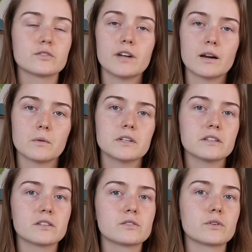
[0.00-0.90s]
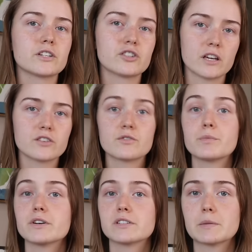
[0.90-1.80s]
not only does the story change from
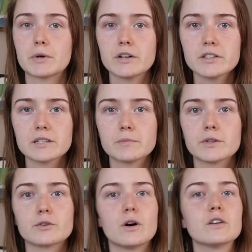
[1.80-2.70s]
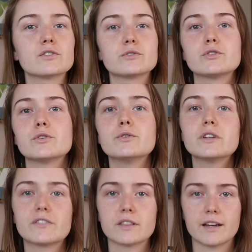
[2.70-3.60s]
person to person, but there were also two
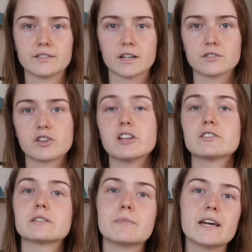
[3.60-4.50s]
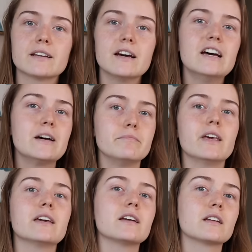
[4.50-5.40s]
different lifestyle changes made
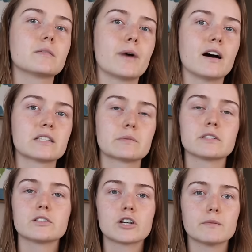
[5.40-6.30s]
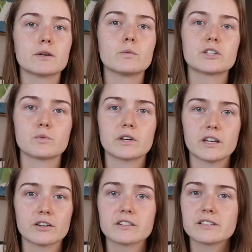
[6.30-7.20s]
making it impossible to determine which one
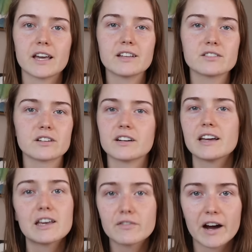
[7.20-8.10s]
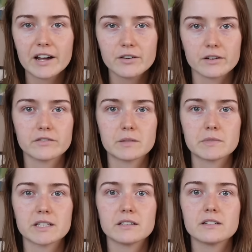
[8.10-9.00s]
cured his cancer, if either of them did.